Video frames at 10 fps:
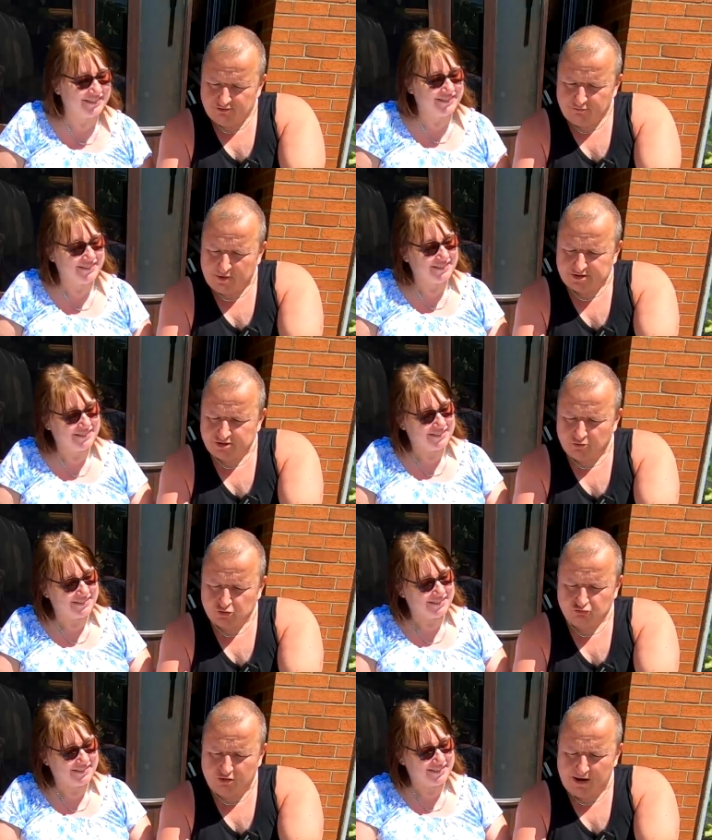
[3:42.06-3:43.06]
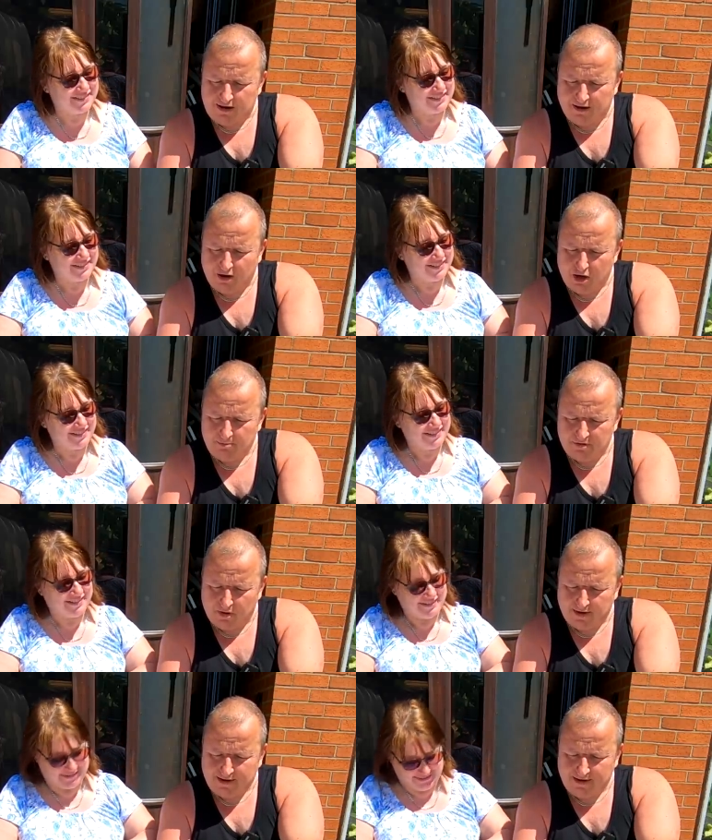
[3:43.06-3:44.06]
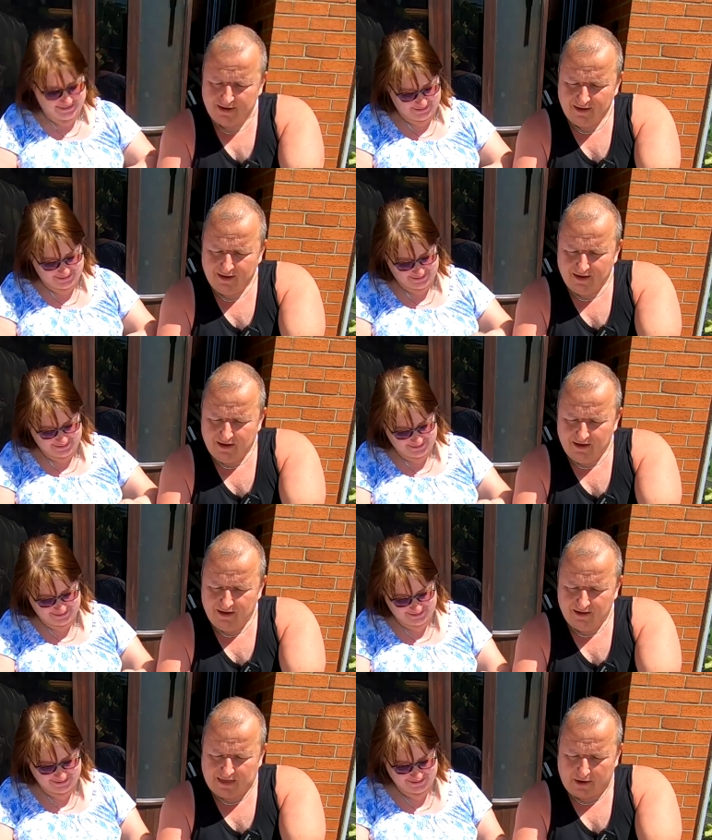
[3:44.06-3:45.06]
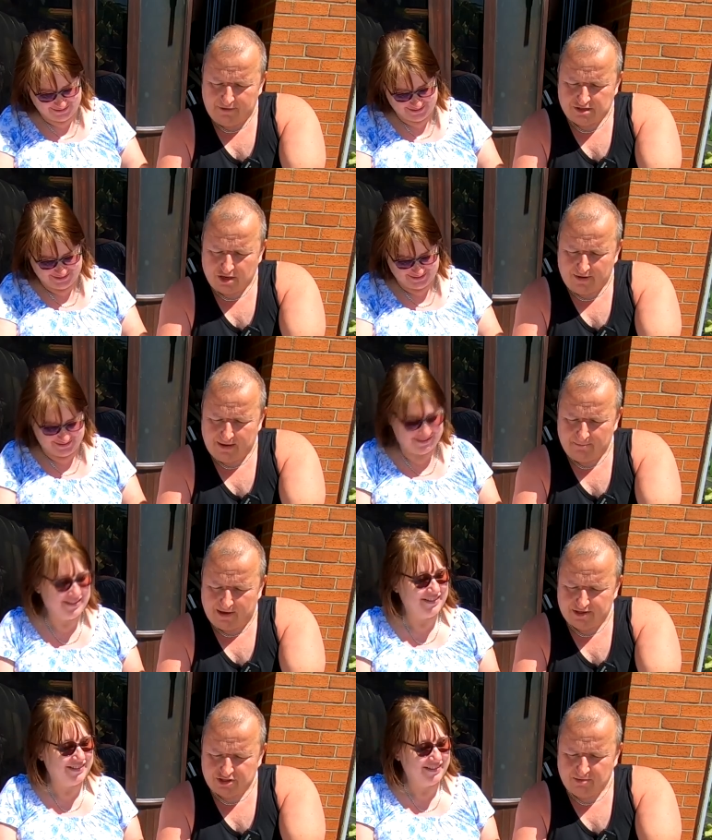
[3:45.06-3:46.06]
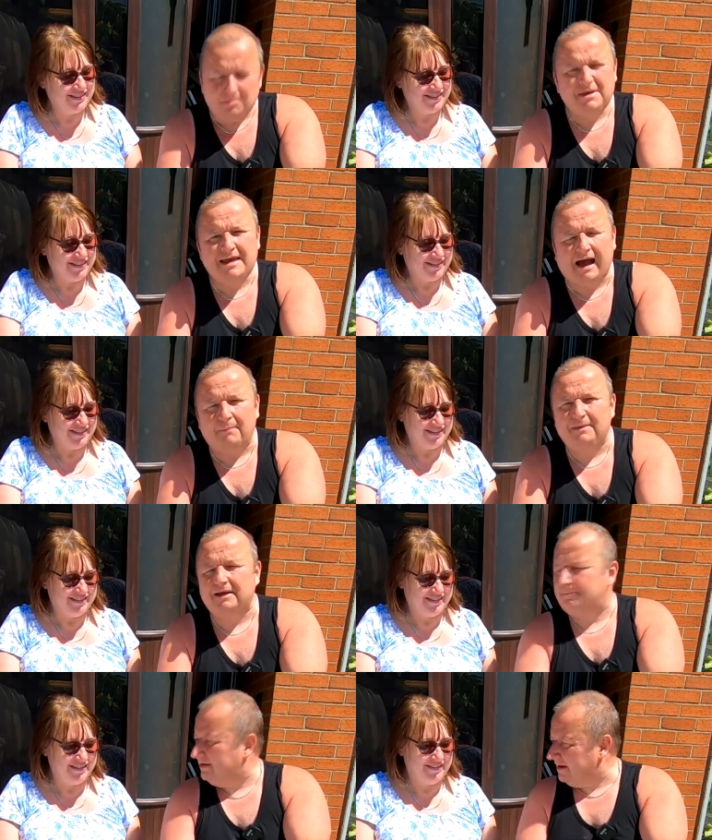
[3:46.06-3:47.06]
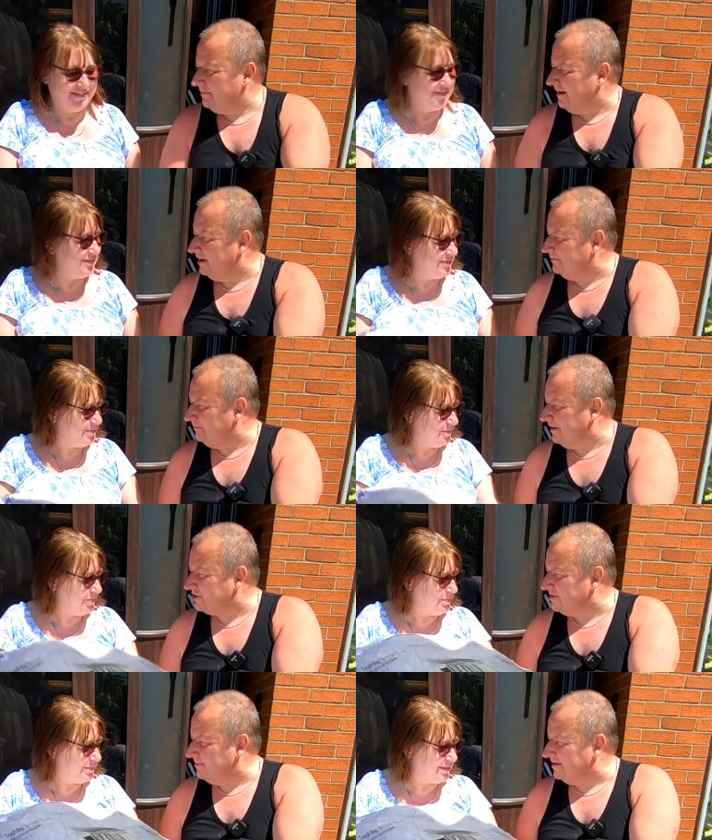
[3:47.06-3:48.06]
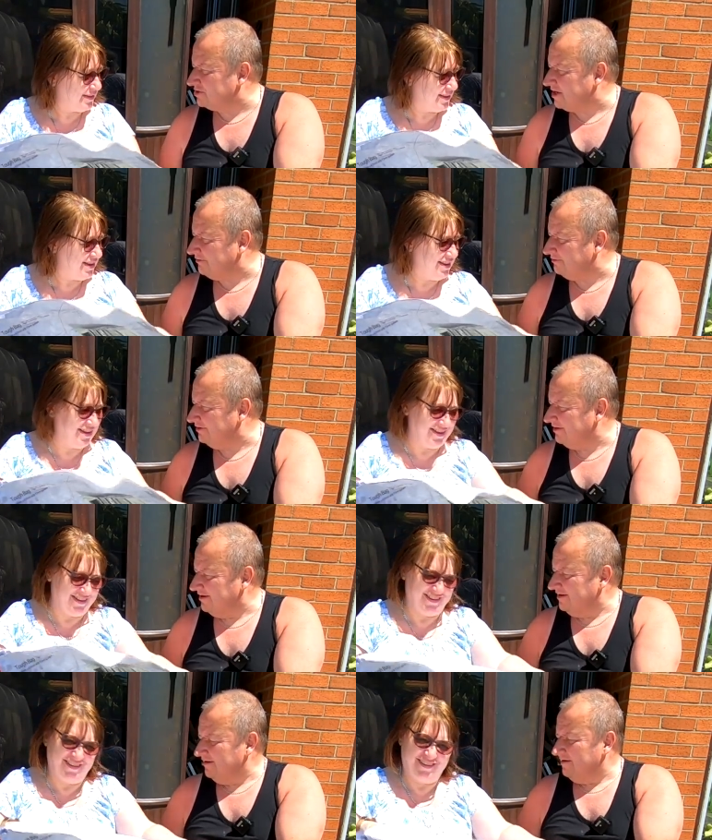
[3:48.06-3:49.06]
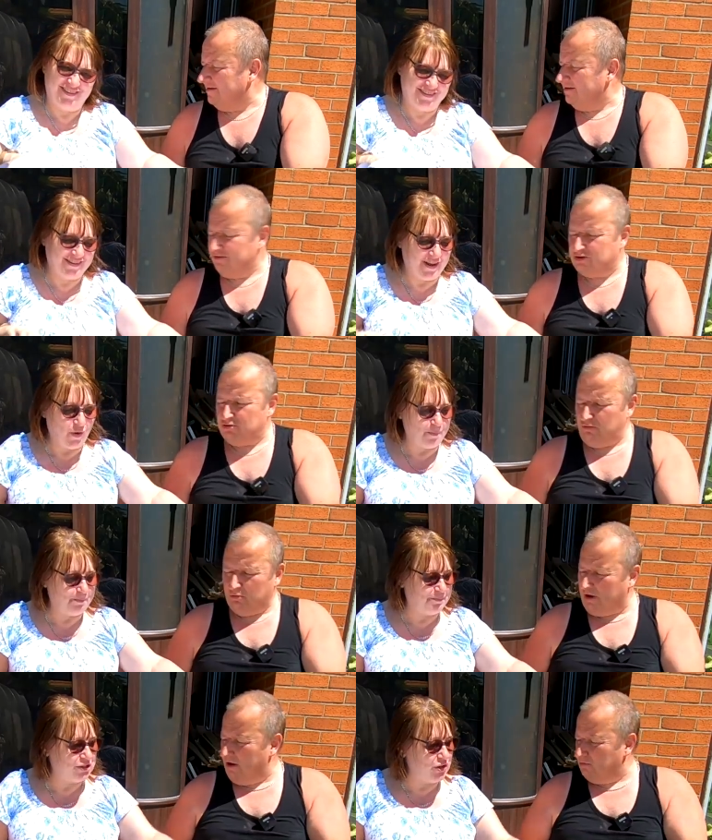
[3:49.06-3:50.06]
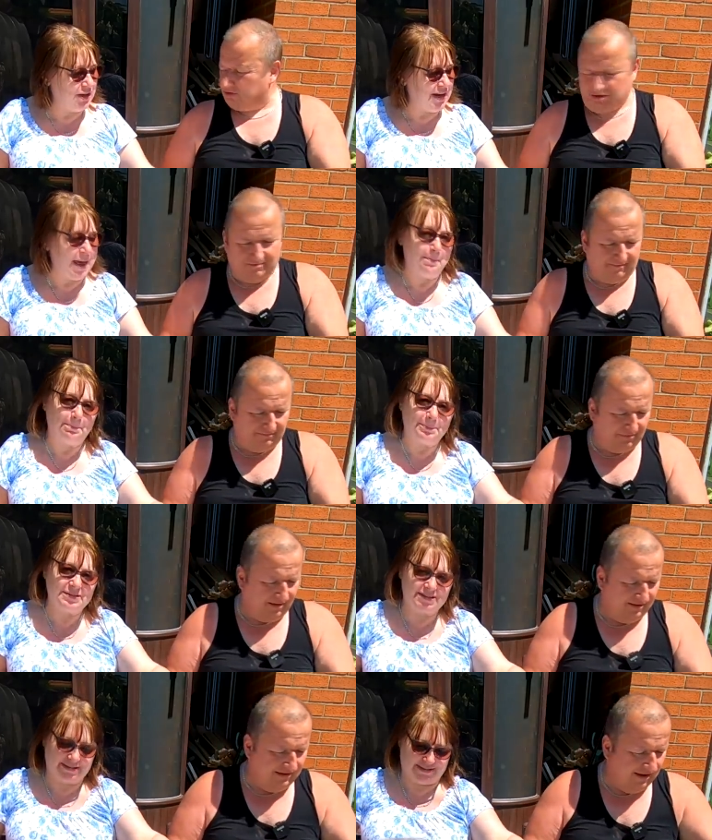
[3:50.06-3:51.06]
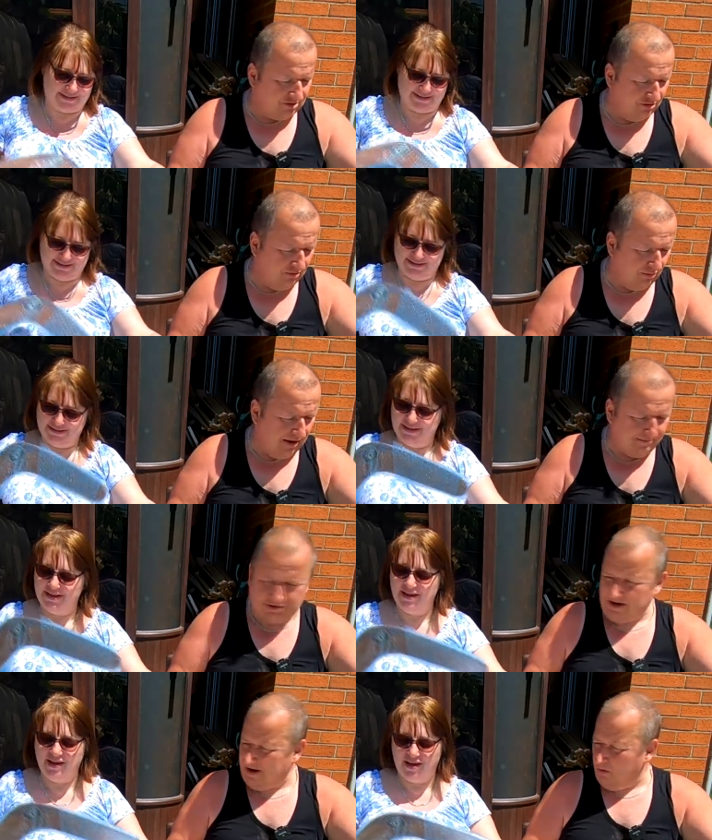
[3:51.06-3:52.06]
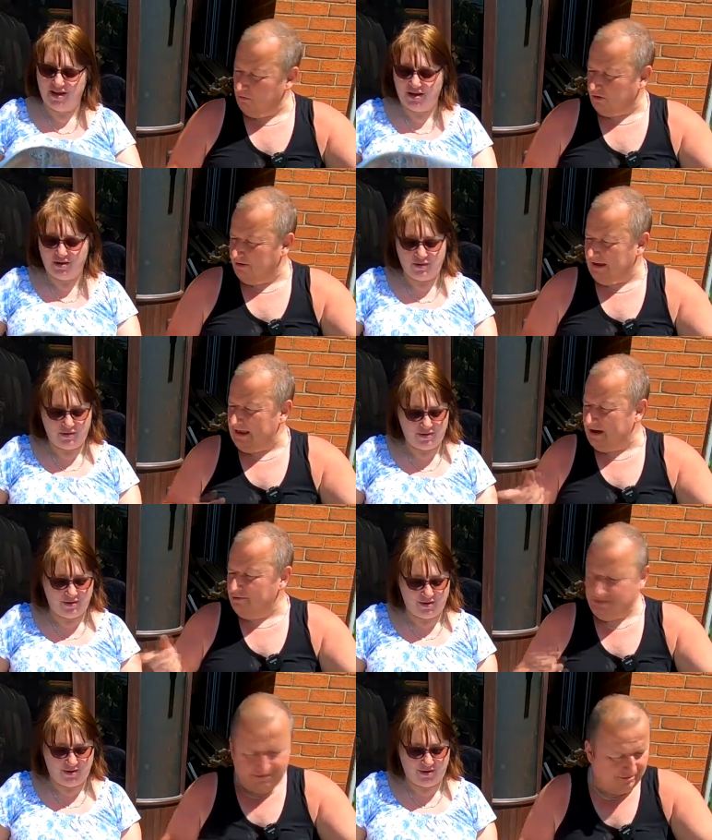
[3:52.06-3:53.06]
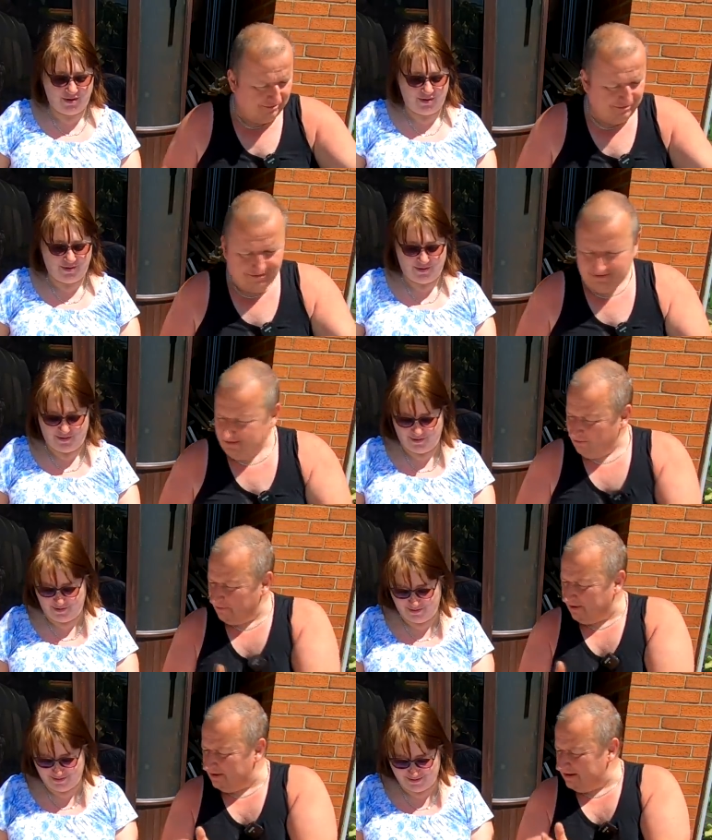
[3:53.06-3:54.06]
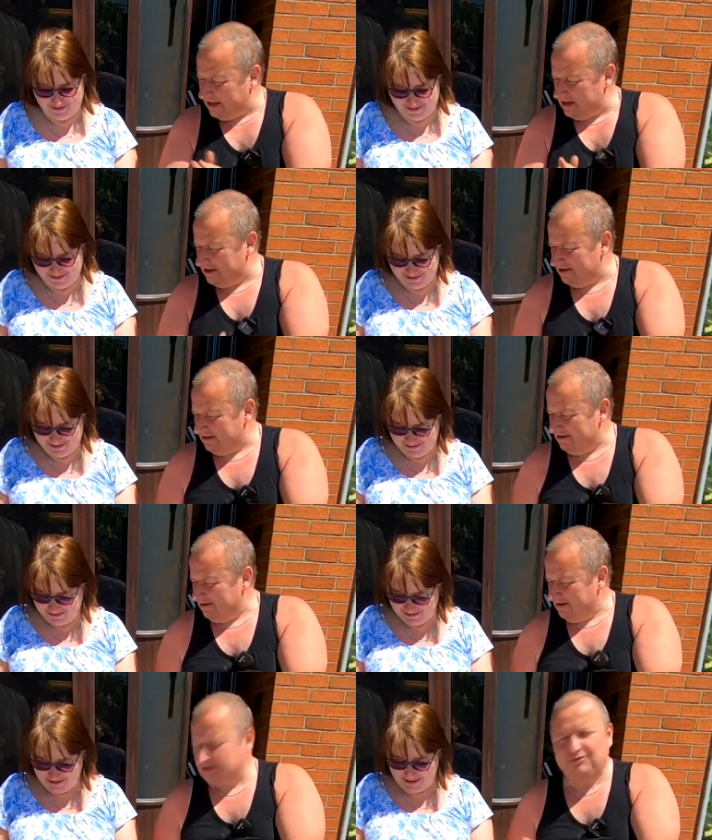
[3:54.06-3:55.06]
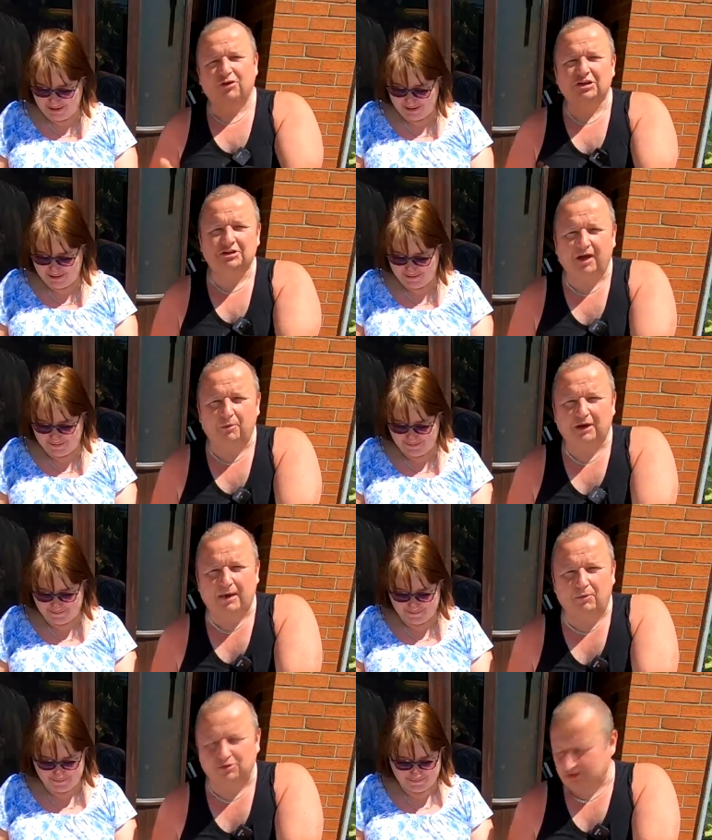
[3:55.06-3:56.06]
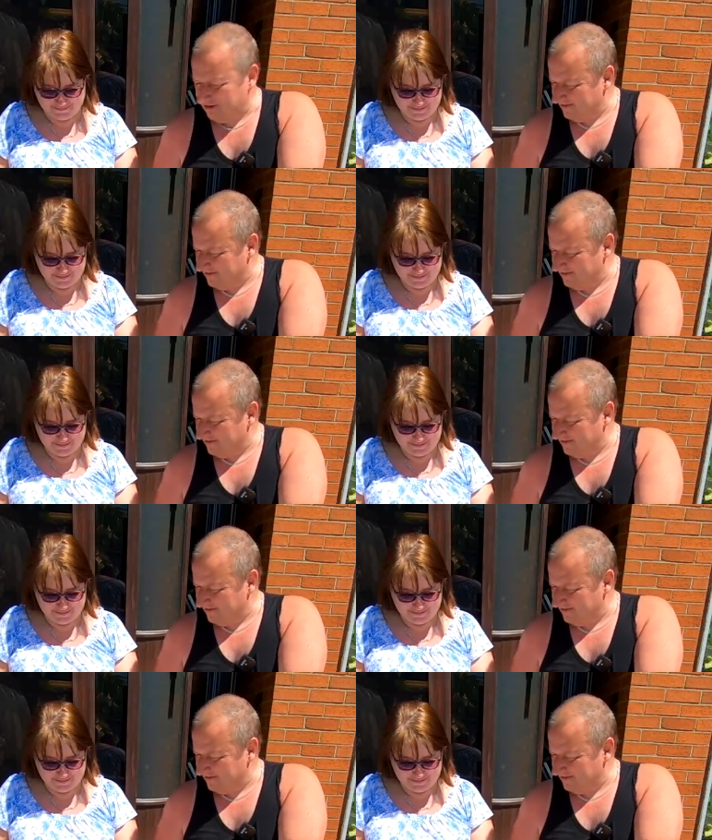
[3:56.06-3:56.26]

Speaker 1: of Western Australia. I hope you like it. Uh, Gary, Joanne, Maisie and Mia. Mia, Mia, Mia Maisie and Mia, Sharon. Aww. Oh. The two little girls. Two little M's. Yeah, two little M's, yeah. Oh, look, hello. Aww. Oh. What we got here then? As if I didn't know what that was.